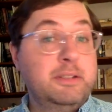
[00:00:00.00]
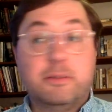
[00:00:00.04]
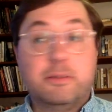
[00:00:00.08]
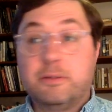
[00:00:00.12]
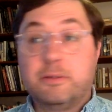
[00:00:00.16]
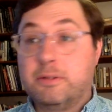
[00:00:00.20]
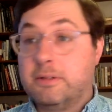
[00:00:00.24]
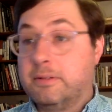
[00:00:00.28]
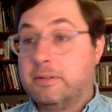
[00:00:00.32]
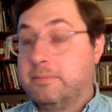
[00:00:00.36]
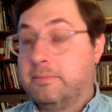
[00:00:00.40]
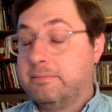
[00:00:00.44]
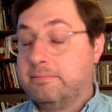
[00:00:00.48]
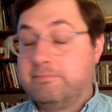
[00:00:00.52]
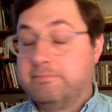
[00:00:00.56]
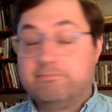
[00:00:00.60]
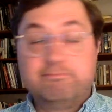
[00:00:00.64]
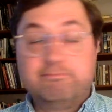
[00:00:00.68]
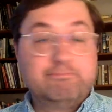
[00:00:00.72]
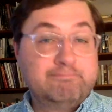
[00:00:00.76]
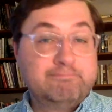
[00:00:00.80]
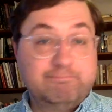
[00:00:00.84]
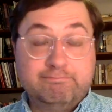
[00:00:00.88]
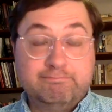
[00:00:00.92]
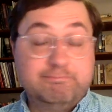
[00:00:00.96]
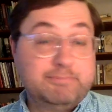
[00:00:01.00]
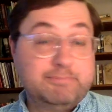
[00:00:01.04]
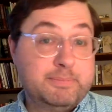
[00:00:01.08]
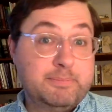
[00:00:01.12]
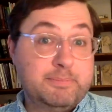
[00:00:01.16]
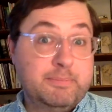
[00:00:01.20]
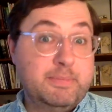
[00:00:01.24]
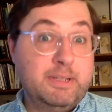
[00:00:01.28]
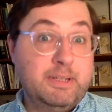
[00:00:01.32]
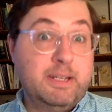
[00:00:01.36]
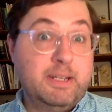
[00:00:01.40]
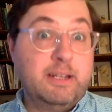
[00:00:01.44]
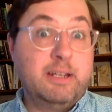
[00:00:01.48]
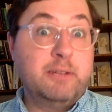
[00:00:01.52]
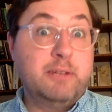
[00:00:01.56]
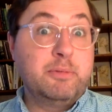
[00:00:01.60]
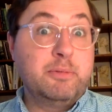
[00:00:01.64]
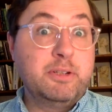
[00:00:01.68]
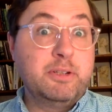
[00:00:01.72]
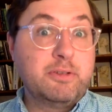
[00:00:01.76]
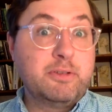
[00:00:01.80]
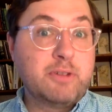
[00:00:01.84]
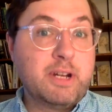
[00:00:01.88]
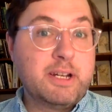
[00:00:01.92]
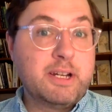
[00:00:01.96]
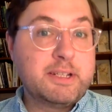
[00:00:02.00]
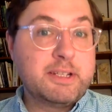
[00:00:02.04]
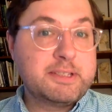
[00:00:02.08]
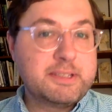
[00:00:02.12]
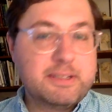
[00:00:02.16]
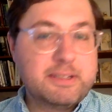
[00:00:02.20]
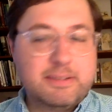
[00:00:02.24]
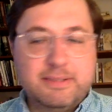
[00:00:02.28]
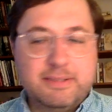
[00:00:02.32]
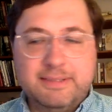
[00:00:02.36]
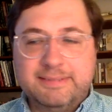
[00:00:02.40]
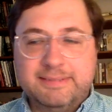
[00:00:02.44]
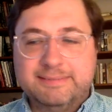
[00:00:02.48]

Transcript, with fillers: or anyone you trust.